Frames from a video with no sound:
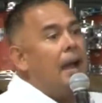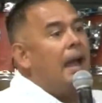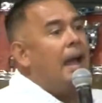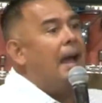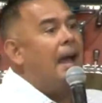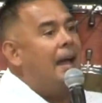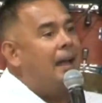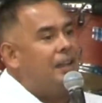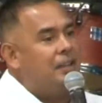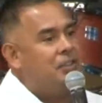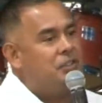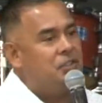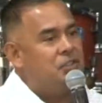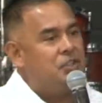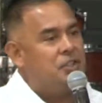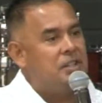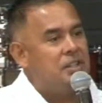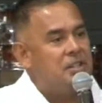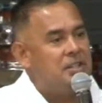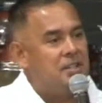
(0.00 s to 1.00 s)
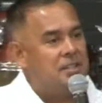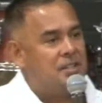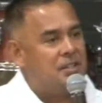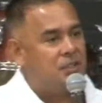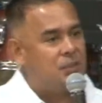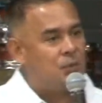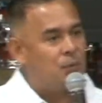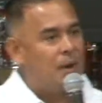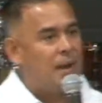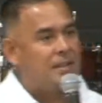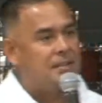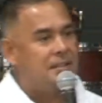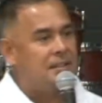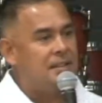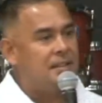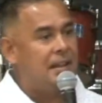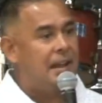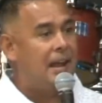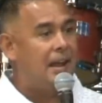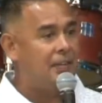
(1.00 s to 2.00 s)
As Jesus is
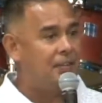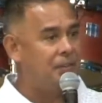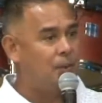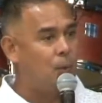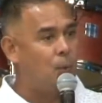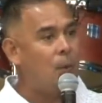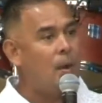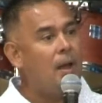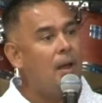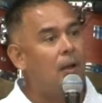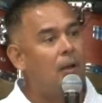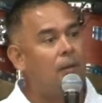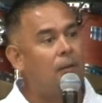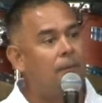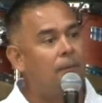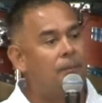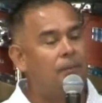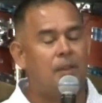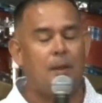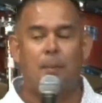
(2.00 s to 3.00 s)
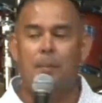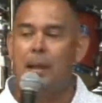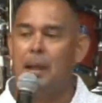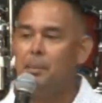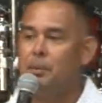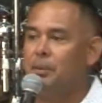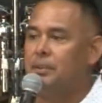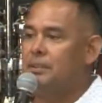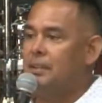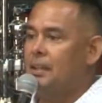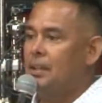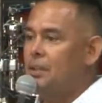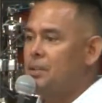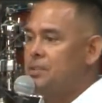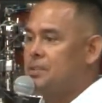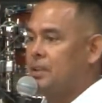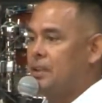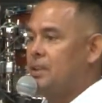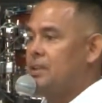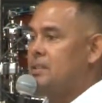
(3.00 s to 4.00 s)
resting at the well, the Bible
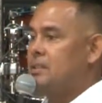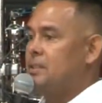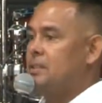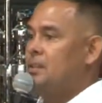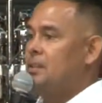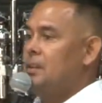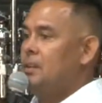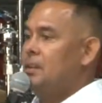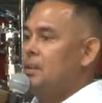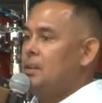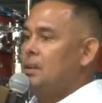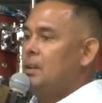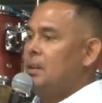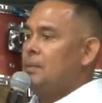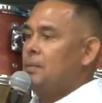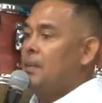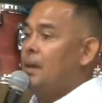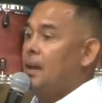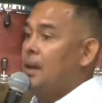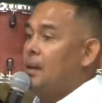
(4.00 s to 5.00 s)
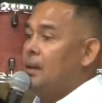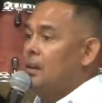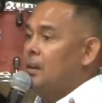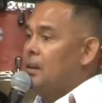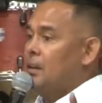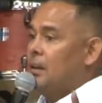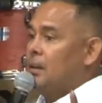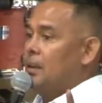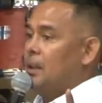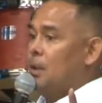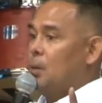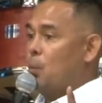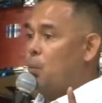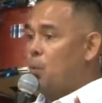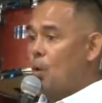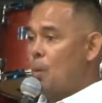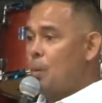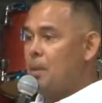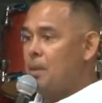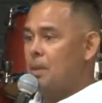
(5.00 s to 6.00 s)
tells us that a
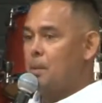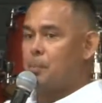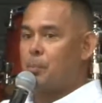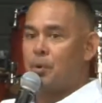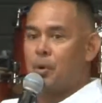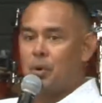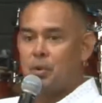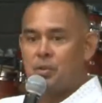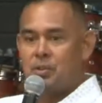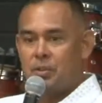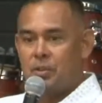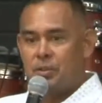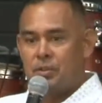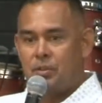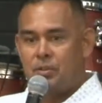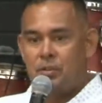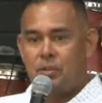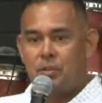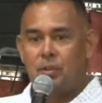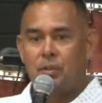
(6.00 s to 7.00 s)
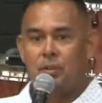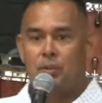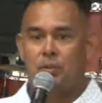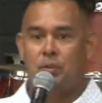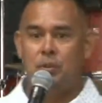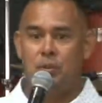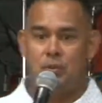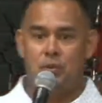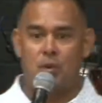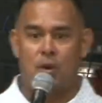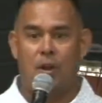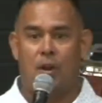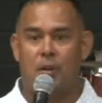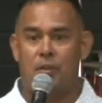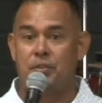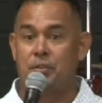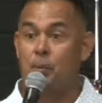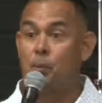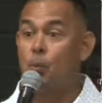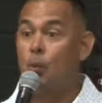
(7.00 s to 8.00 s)
woman approaches to draw
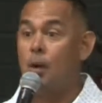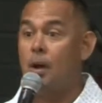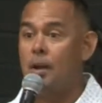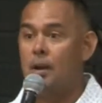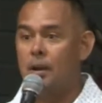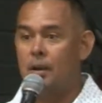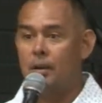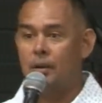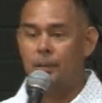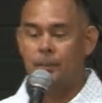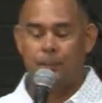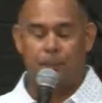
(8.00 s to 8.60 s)
some water.